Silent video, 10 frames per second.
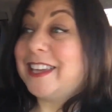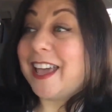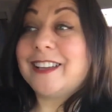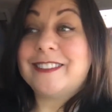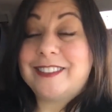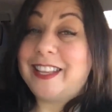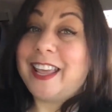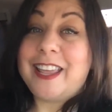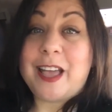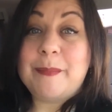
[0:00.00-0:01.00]
Yeah,
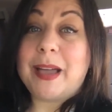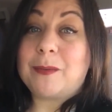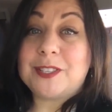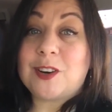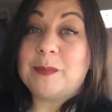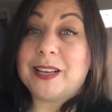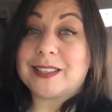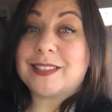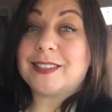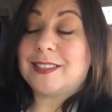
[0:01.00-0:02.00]
today I'm back with
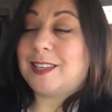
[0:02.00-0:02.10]
Starbucks,